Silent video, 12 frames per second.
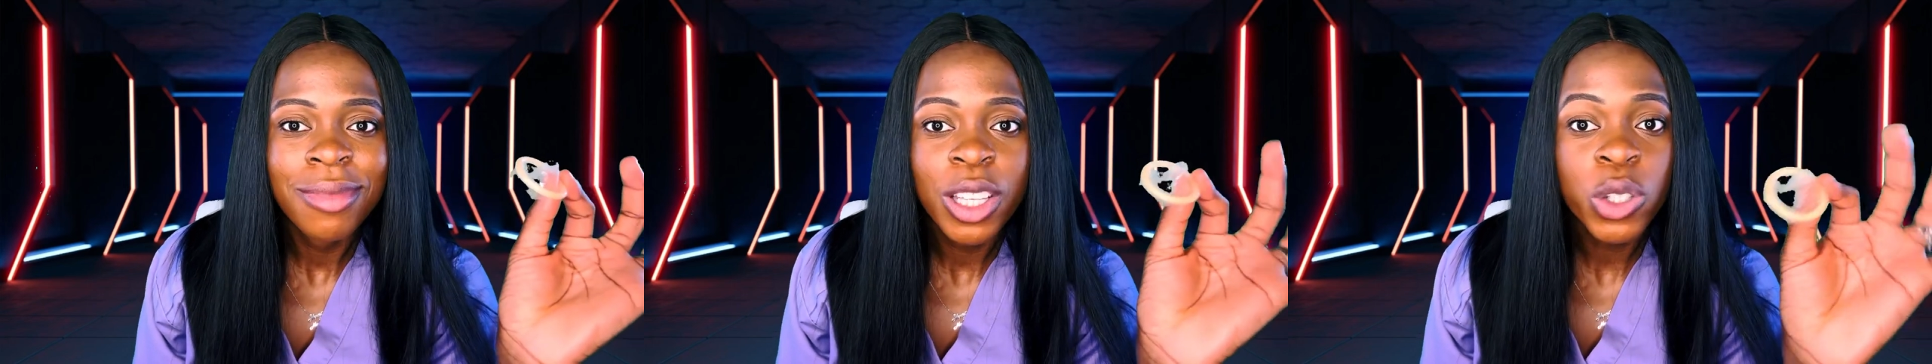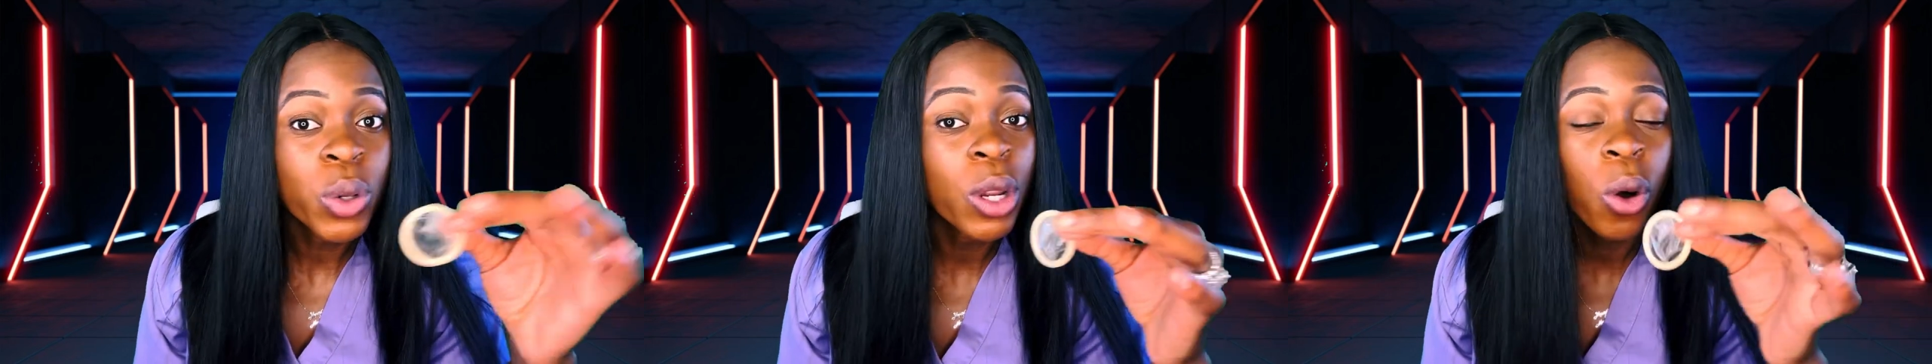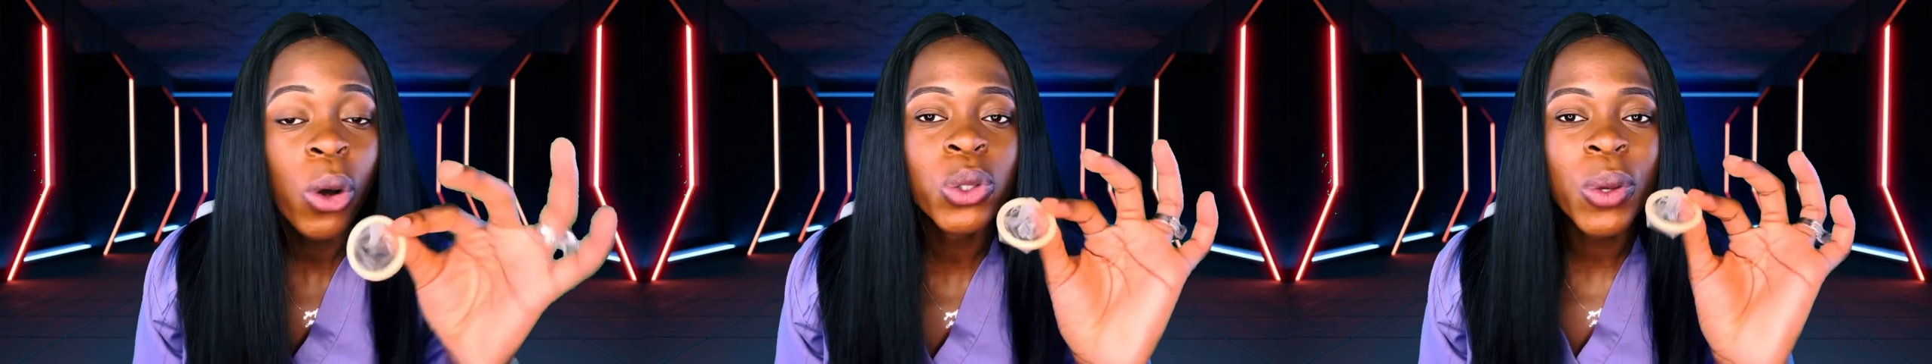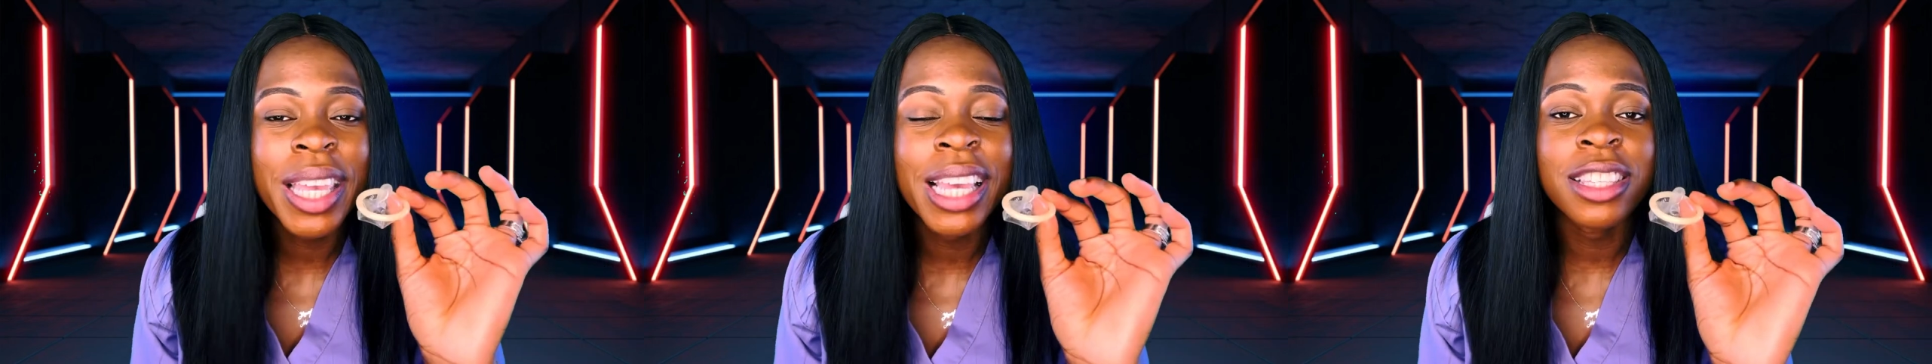so they also
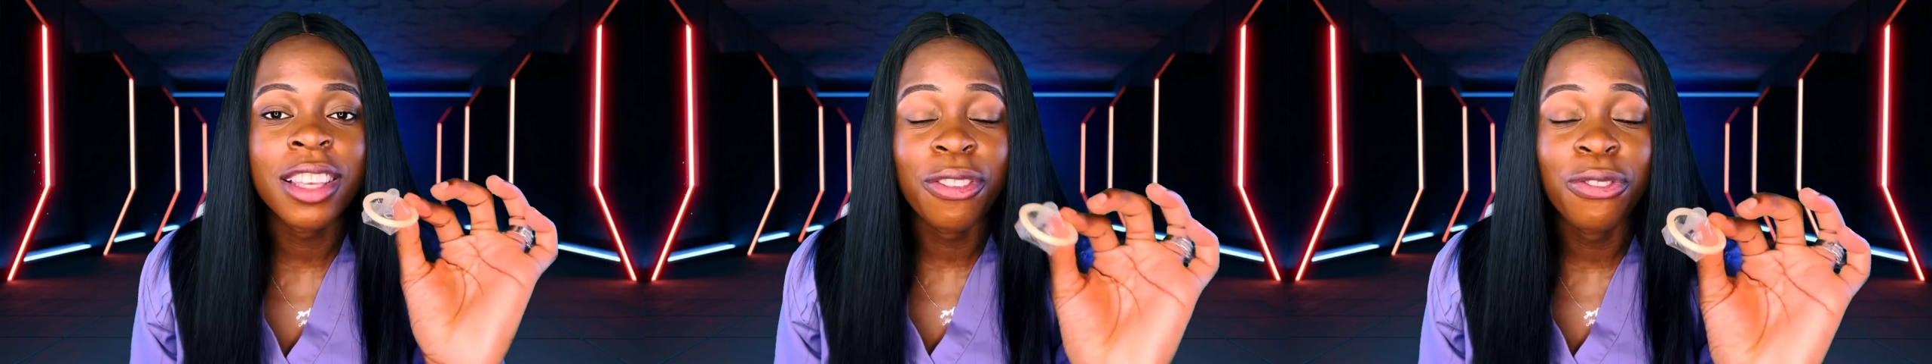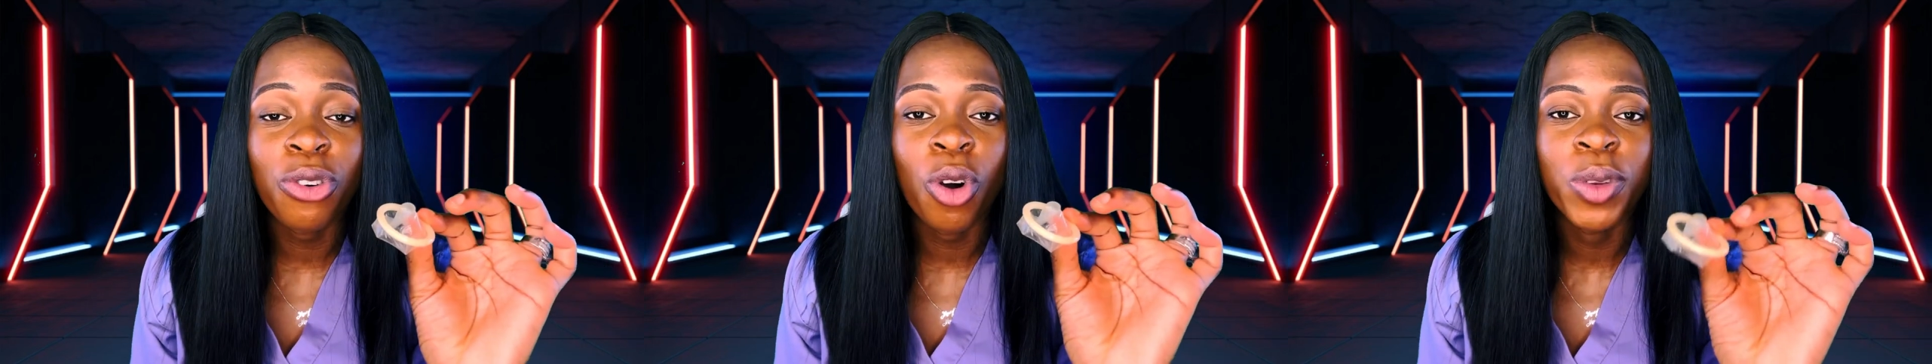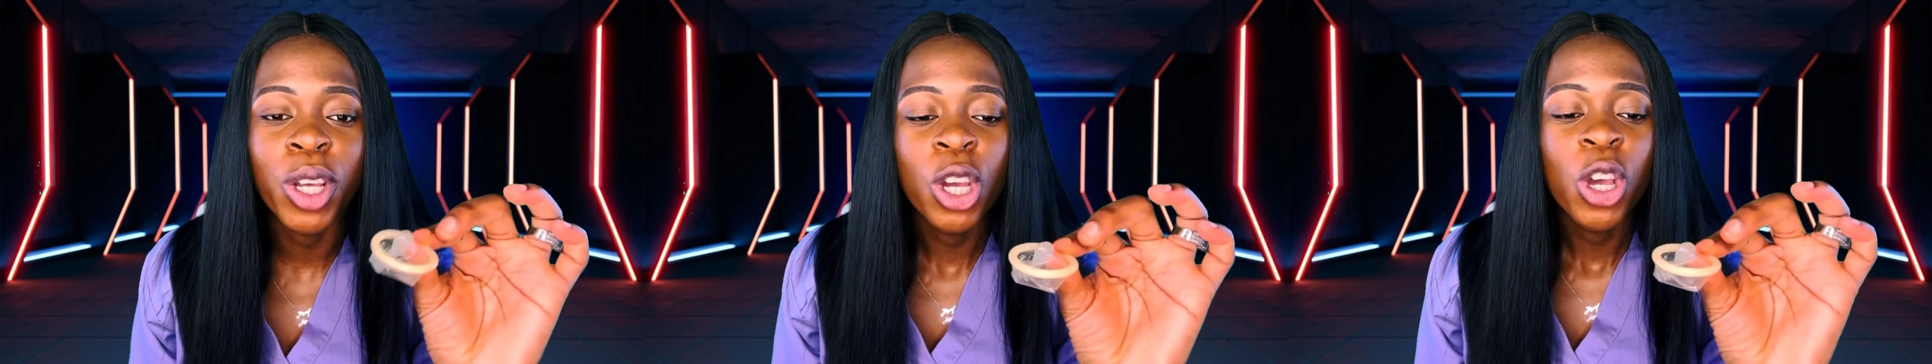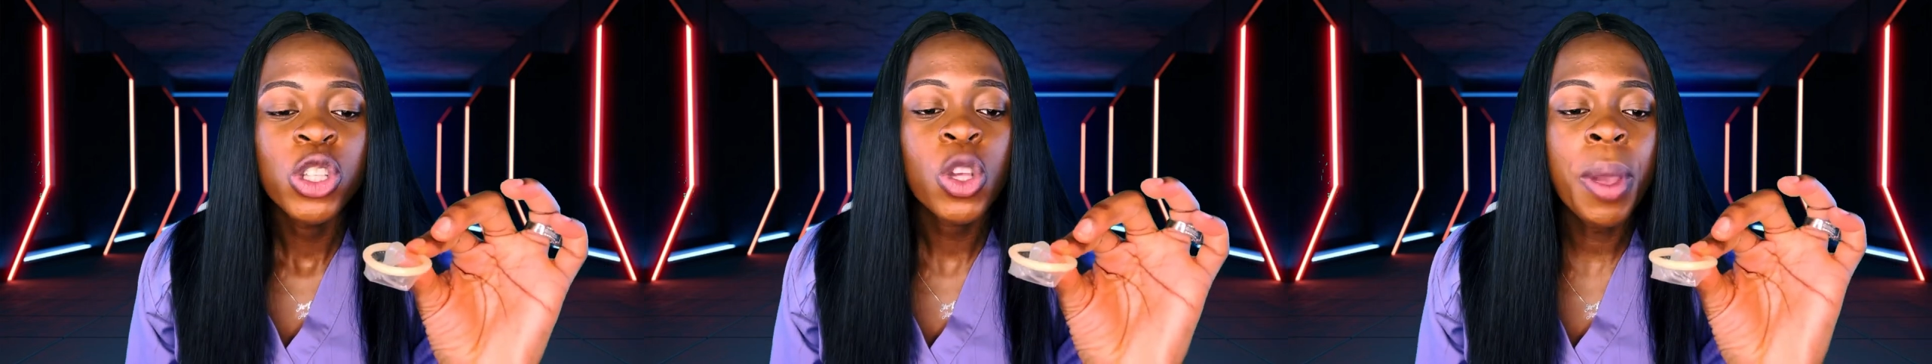get informed.
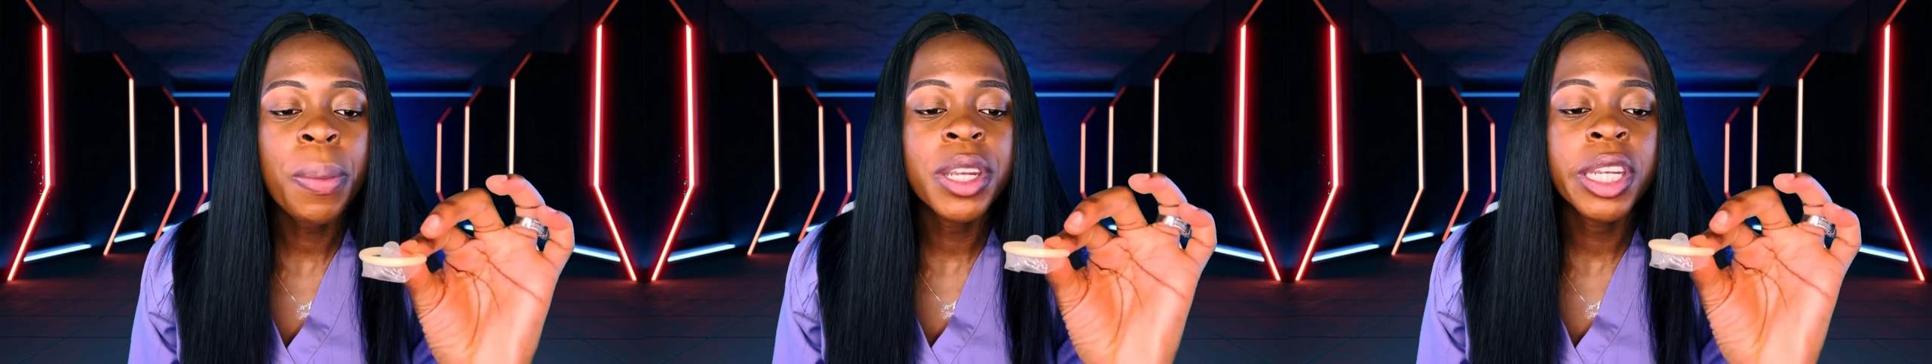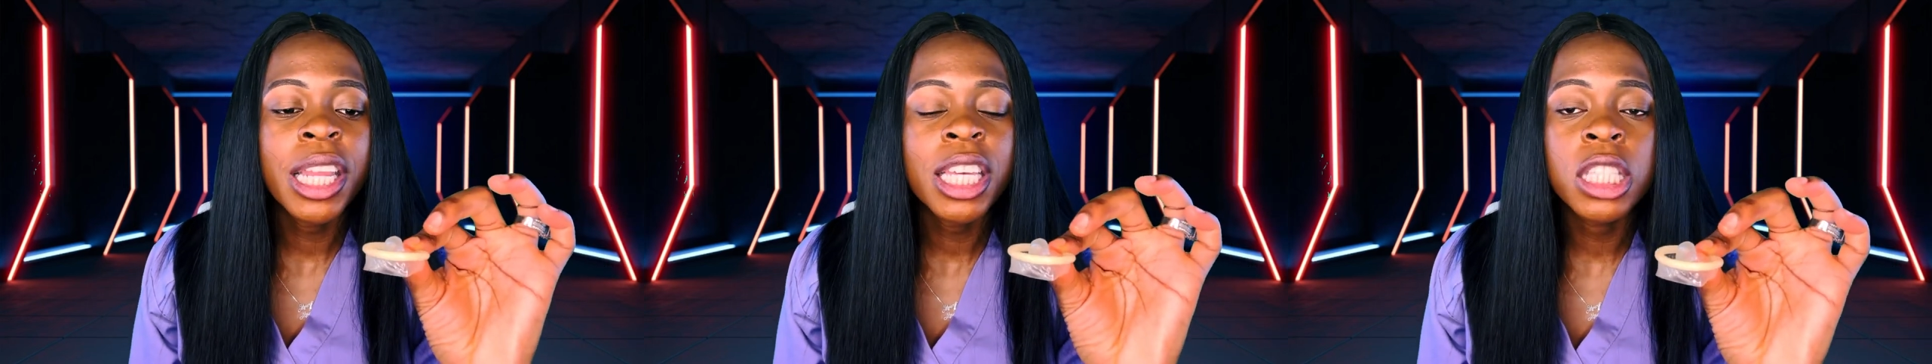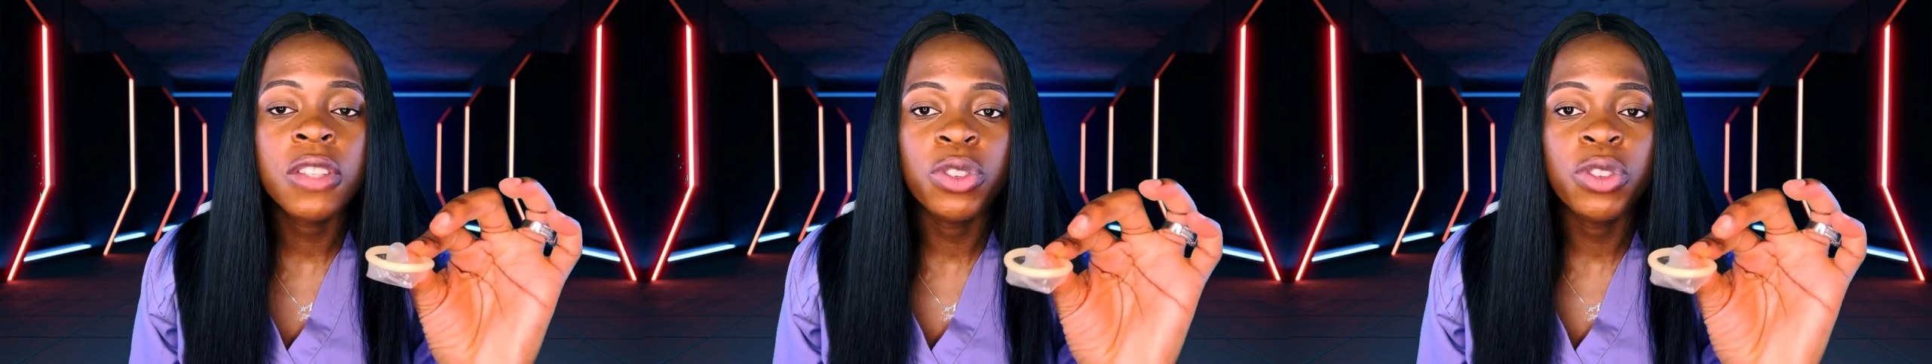So maybe the next